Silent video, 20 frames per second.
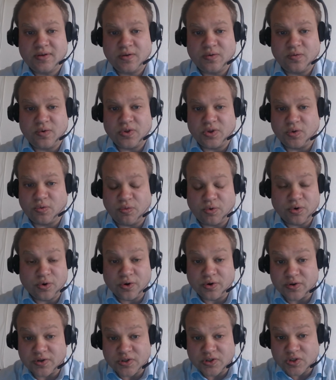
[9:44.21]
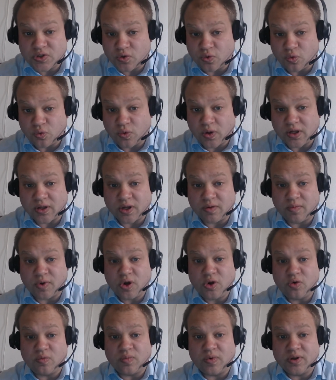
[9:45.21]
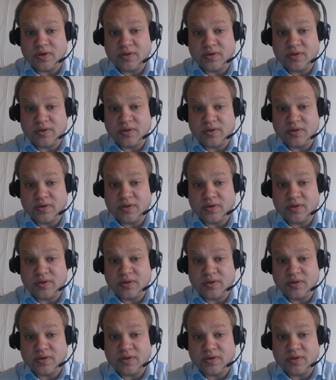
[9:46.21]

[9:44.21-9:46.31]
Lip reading: with the words, "Welcome home."